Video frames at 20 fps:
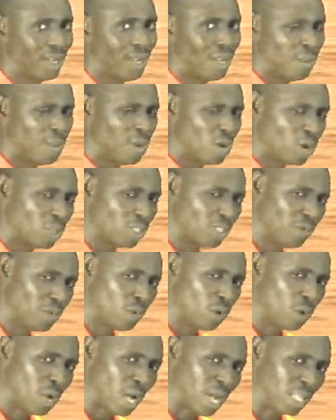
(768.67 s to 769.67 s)
Because if you
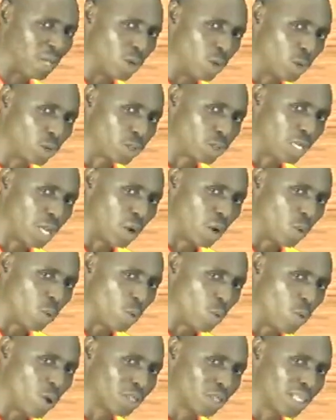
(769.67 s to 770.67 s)
look at the holes now,
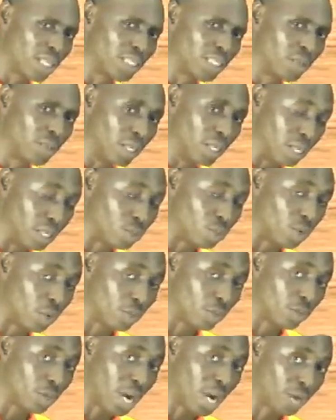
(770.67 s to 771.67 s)
1 centimeter in
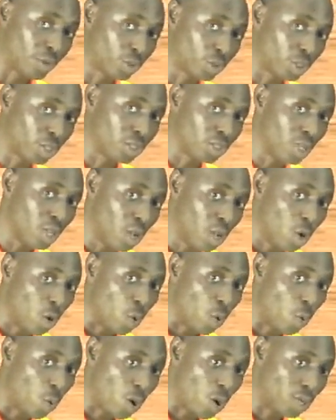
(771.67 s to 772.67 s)
some graph sheet,
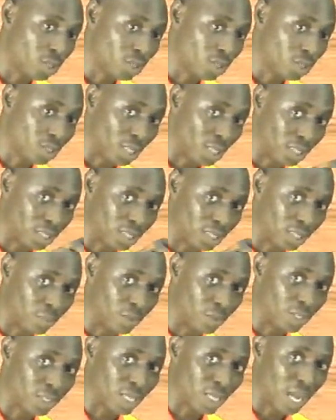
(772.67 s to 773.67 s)
1
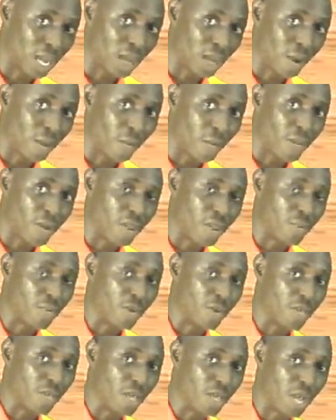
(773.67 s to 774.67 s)
centimeter may
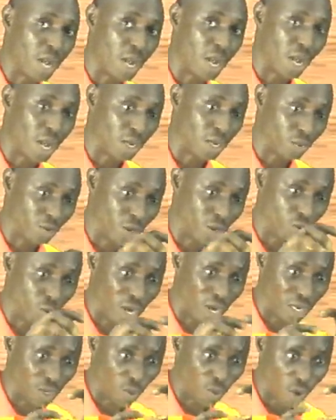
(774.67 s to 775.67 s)
be, when you look
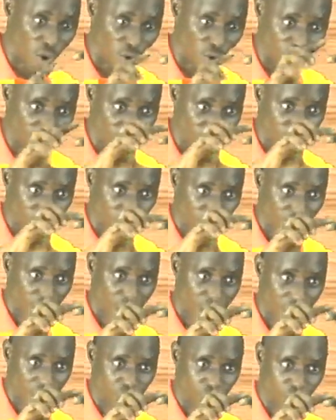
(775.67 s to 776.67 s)
at the 1
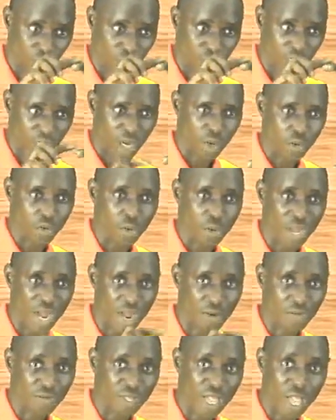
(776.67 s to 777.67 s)
unit now, you may
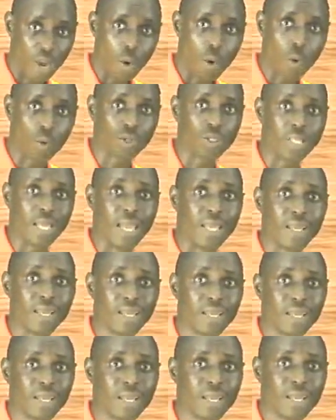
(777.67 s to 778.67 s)
have 10 holes there.
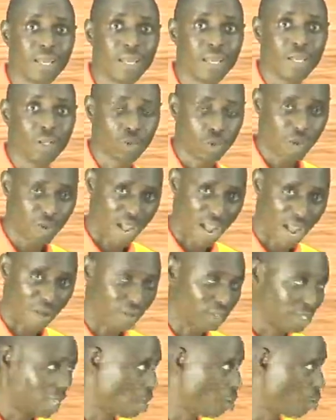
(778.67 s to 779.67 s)
So if you're
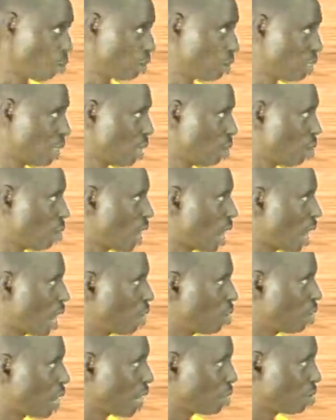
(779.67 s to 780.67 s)
having 10 holes now,
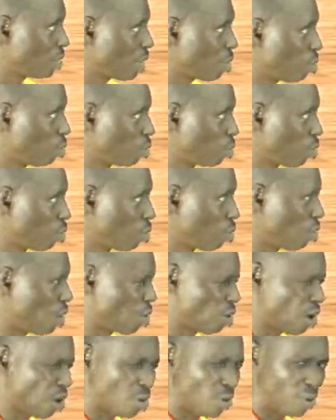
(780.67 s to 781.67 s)
how are you now going to
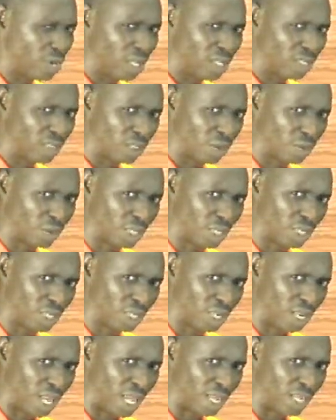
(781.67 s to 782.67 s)
accommodate something
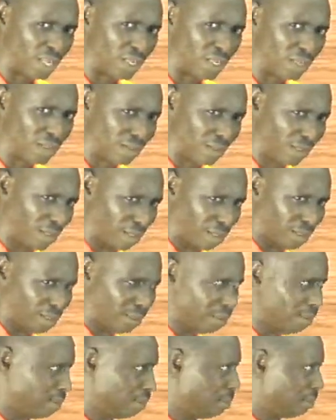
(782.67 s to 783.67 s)
like 3,
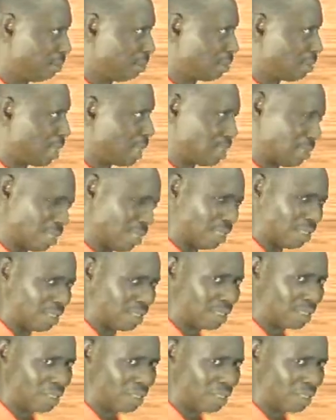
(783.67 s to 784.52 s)
like 6